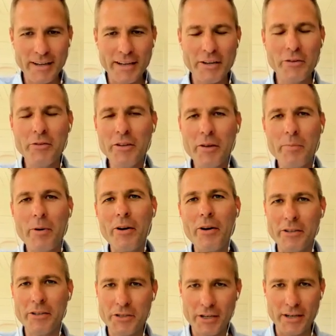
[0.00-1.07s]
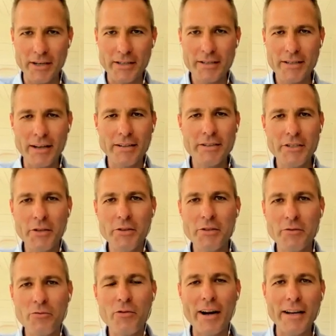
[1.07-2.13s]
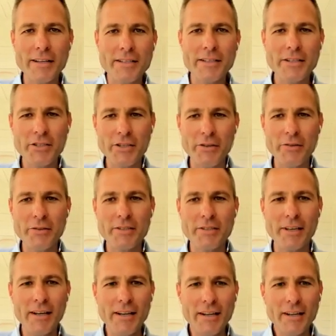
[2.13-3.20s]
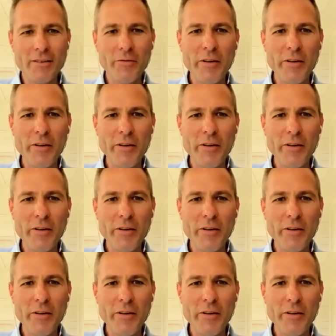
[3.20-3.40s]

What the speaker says: I can only apologise that due to rights issues,